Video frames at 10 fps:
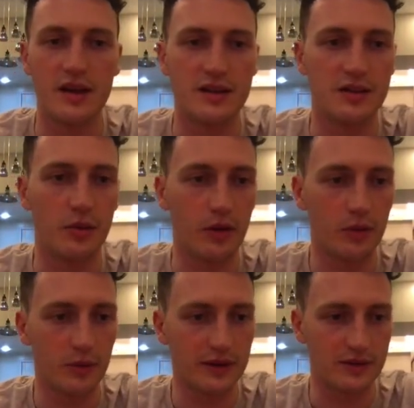So
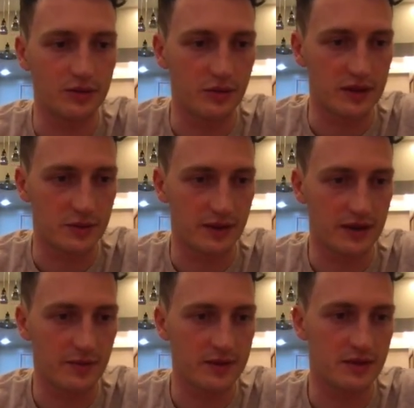what we do is we can
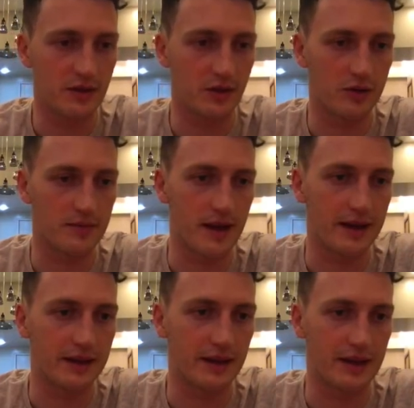come into the
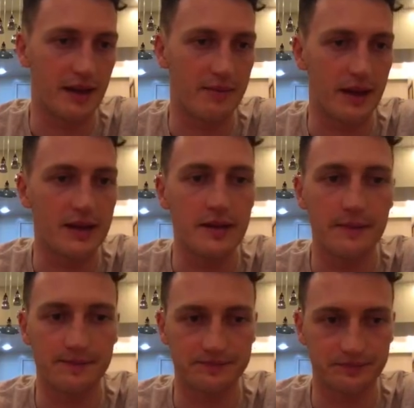automatic campaign.
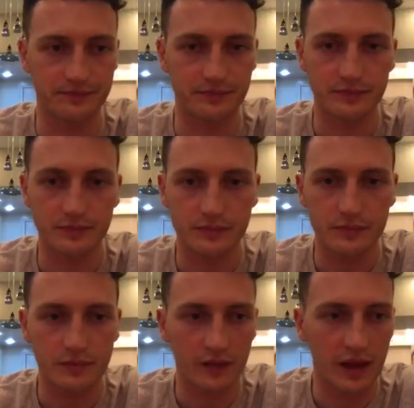
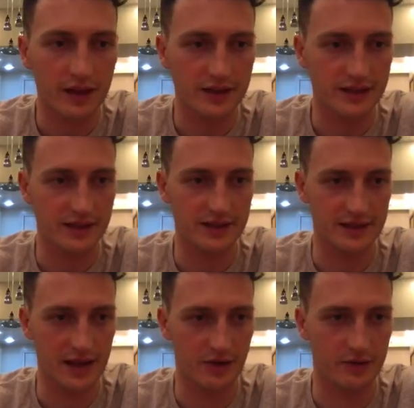You can see this
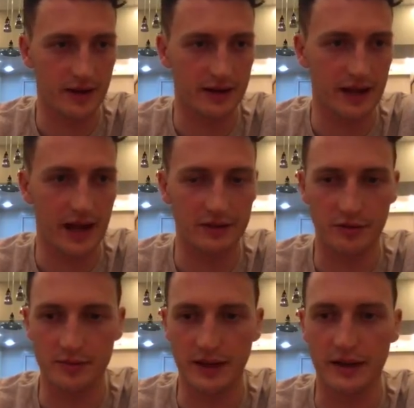is our automatic ad
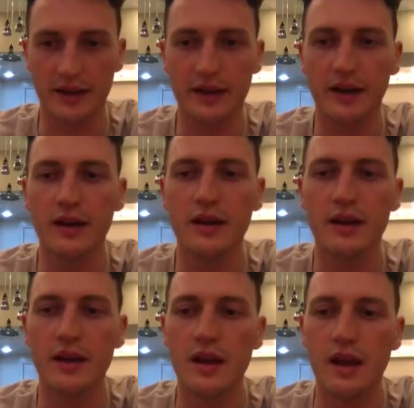group down here.
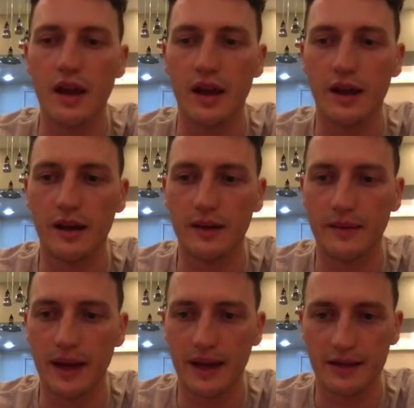
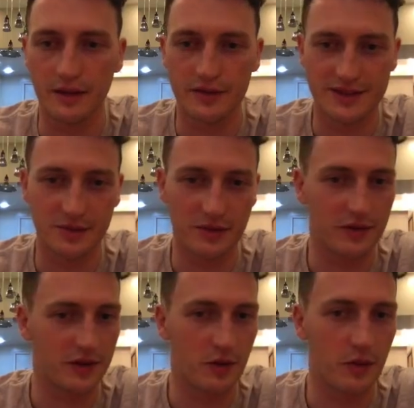And obviously we've
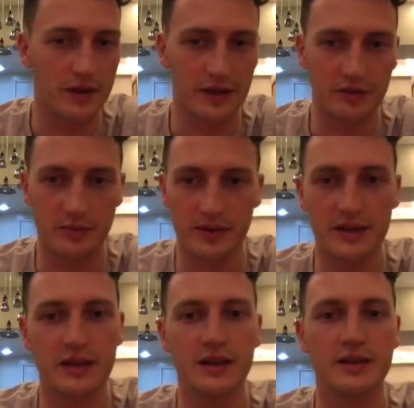only got one ad group in
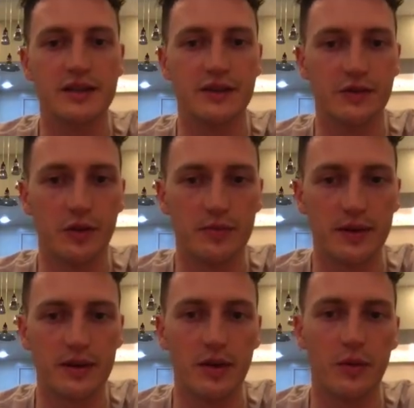here. Default
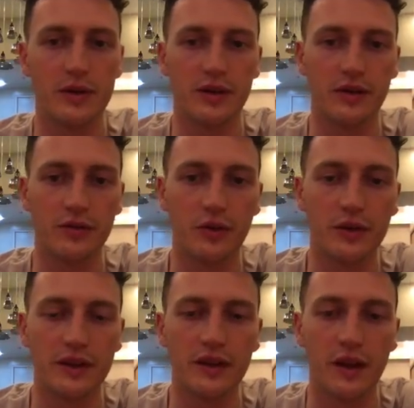bid,
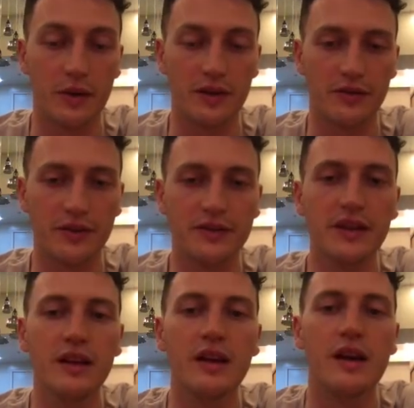$1.50.